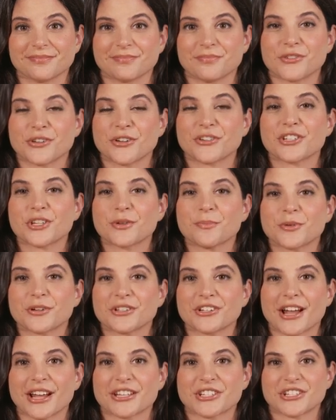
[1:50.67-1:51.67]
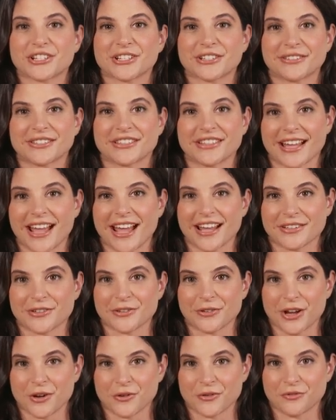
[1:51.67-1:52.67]
Future projections
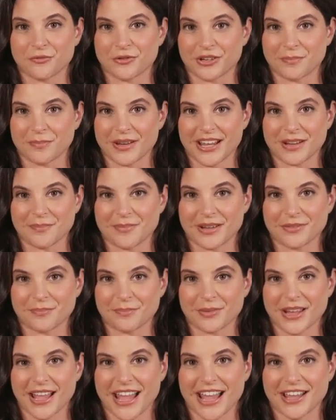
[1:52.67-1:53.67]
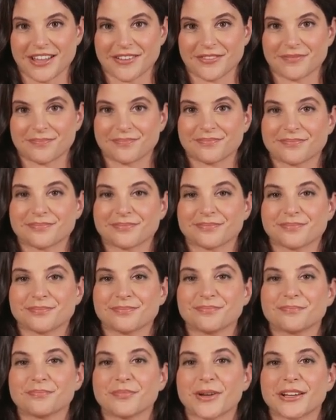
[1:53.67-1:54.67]
and loan repayment plan.
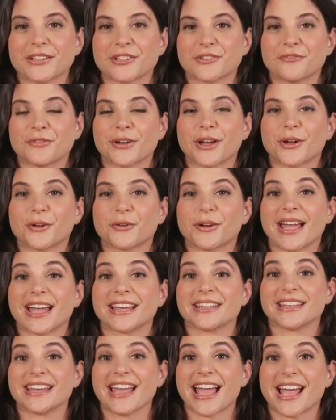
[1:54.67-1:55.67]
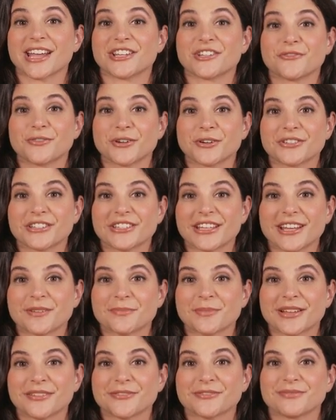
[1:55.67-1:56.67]
Fund flow and cash flow
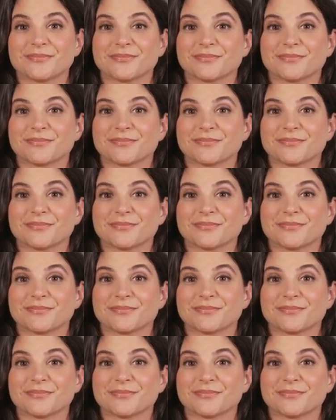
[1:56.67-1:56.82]
statement.